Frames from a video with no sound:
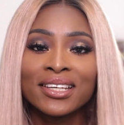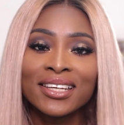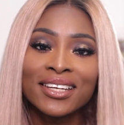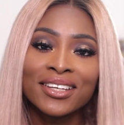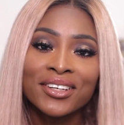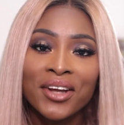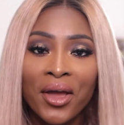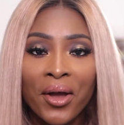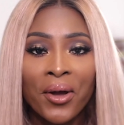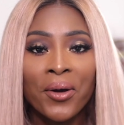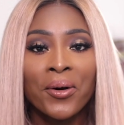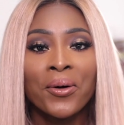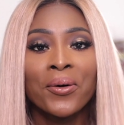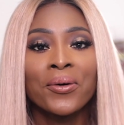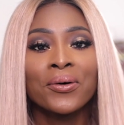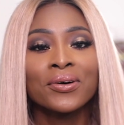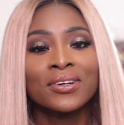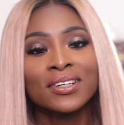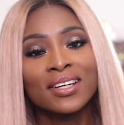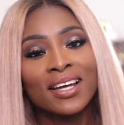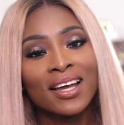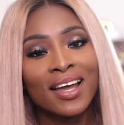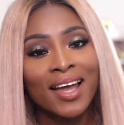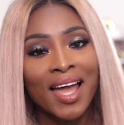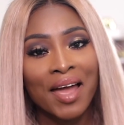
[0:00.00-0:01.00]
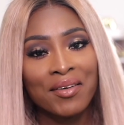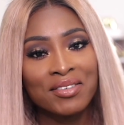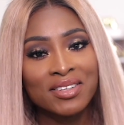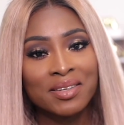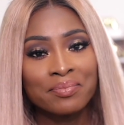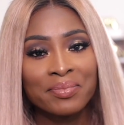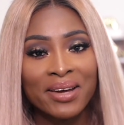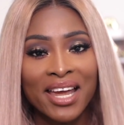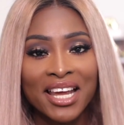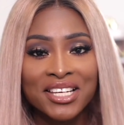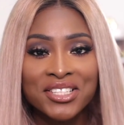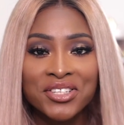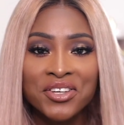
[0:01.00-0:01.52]
you know having to
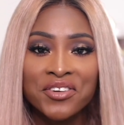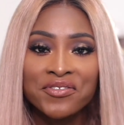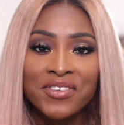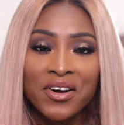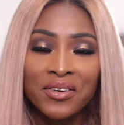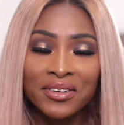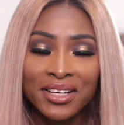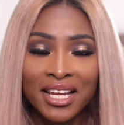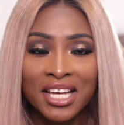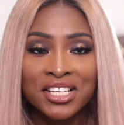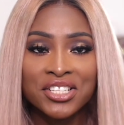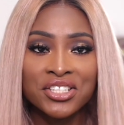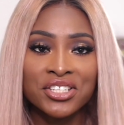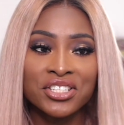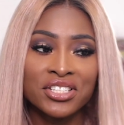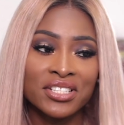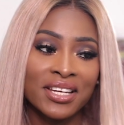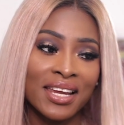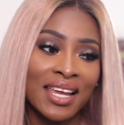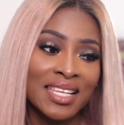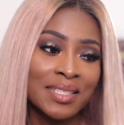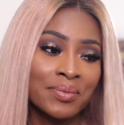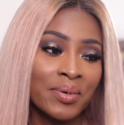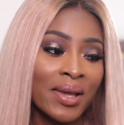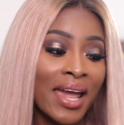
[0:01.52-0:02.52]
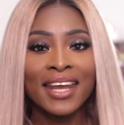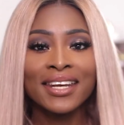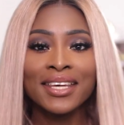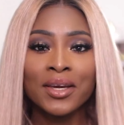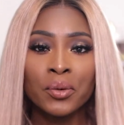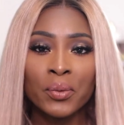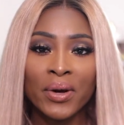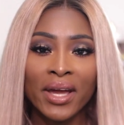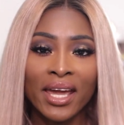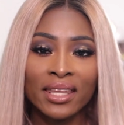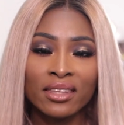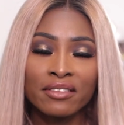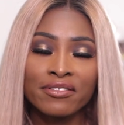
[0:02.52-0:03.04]
buy two foundation shades but
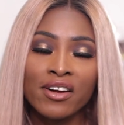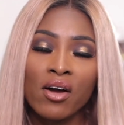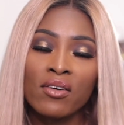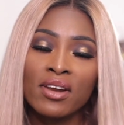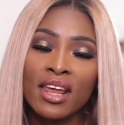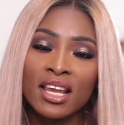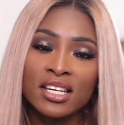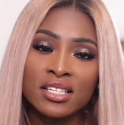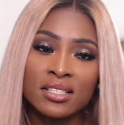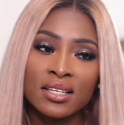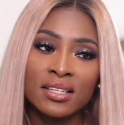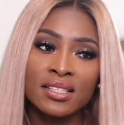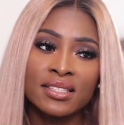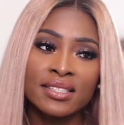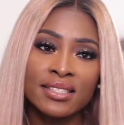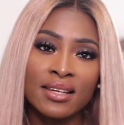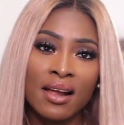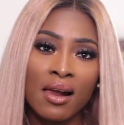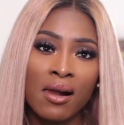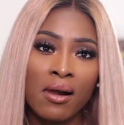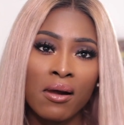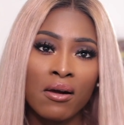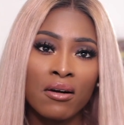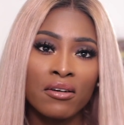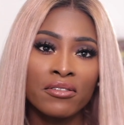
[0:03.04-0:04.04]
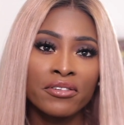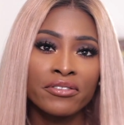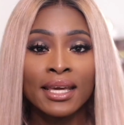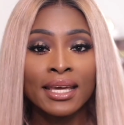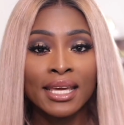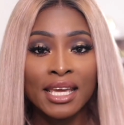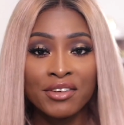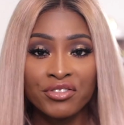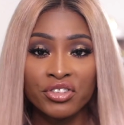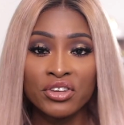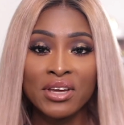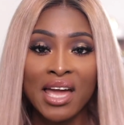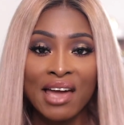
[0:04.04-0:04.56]
anyway the foundation itself
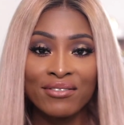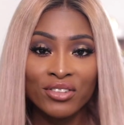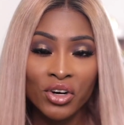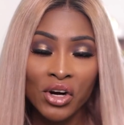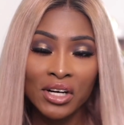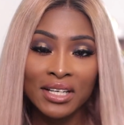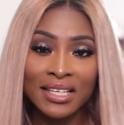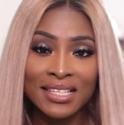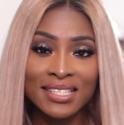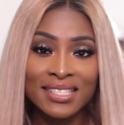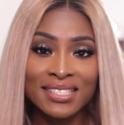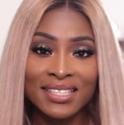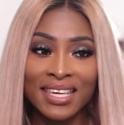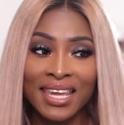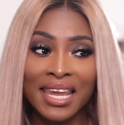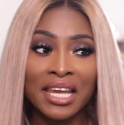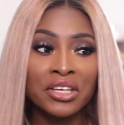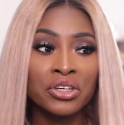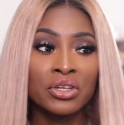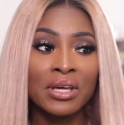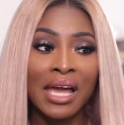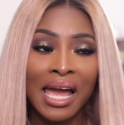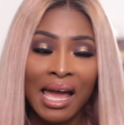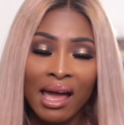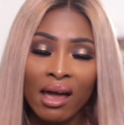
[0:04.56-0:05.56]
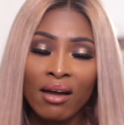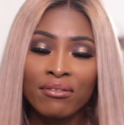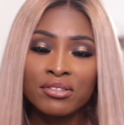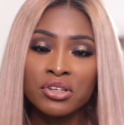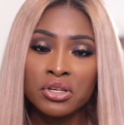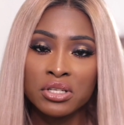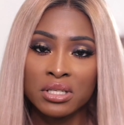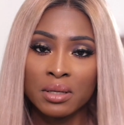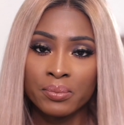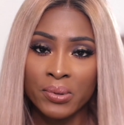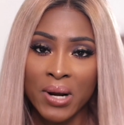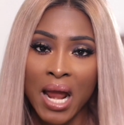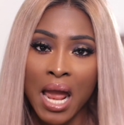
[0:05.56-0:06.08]
if you have oily skin you have to
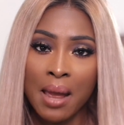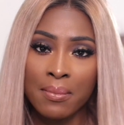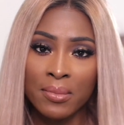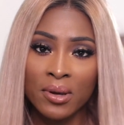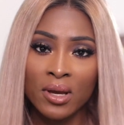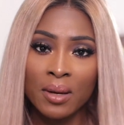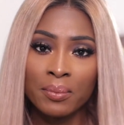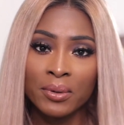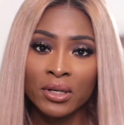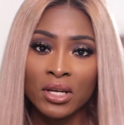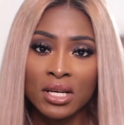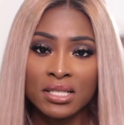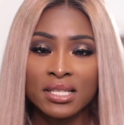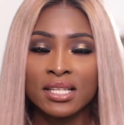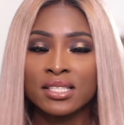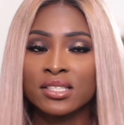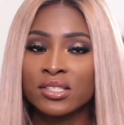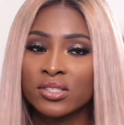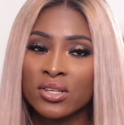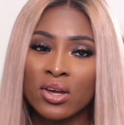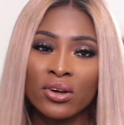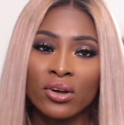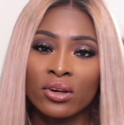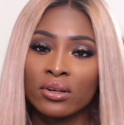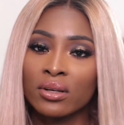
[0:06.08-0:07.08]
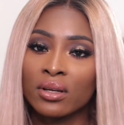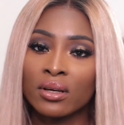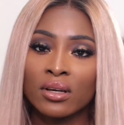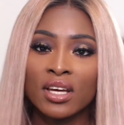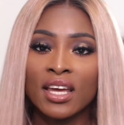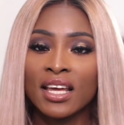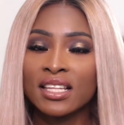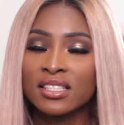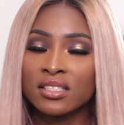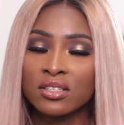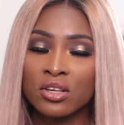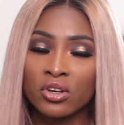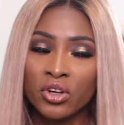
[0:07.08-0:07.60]
use a primer because it's not gonna
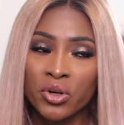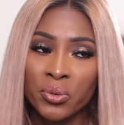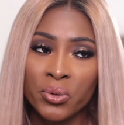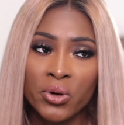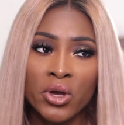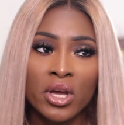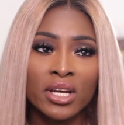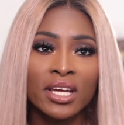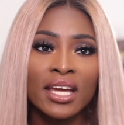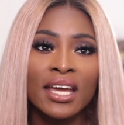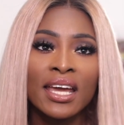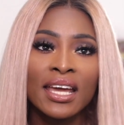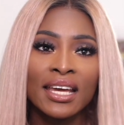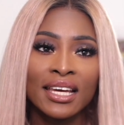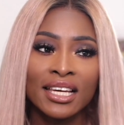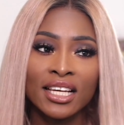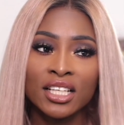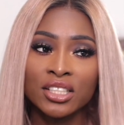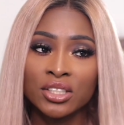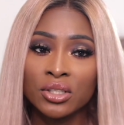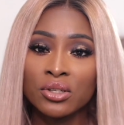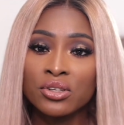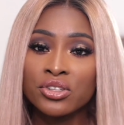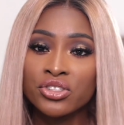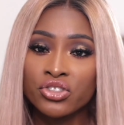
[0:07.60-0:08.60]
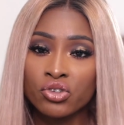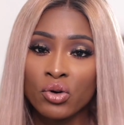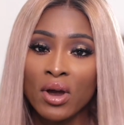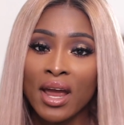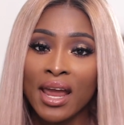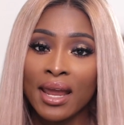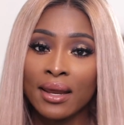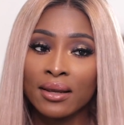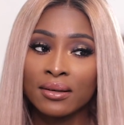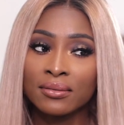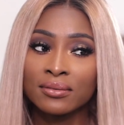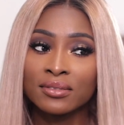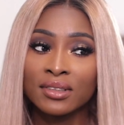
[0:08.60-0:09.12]
it's not gonna work it does
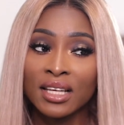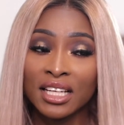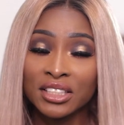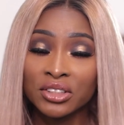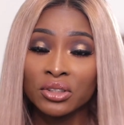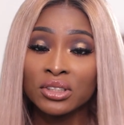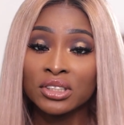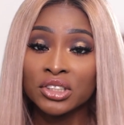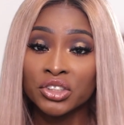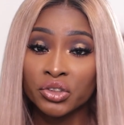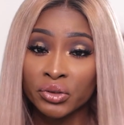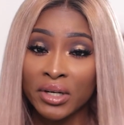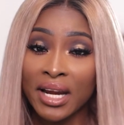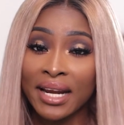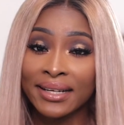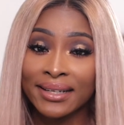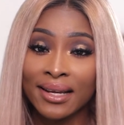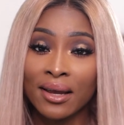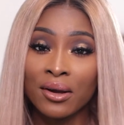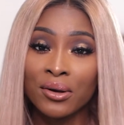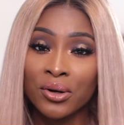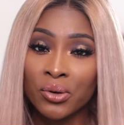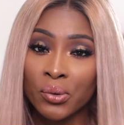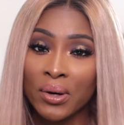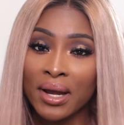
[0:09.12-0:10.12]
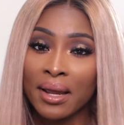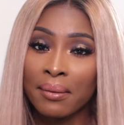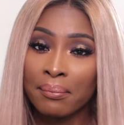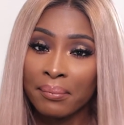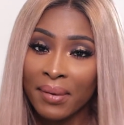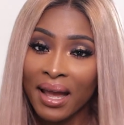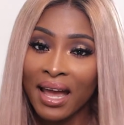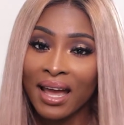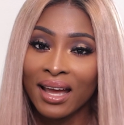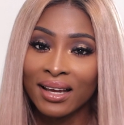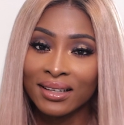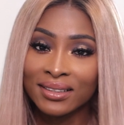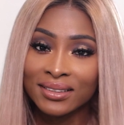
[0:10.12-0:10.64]
dry it does dry down quite
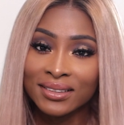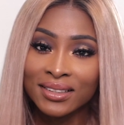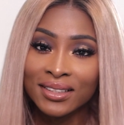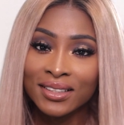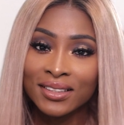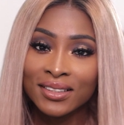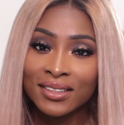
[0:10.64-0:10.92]
matte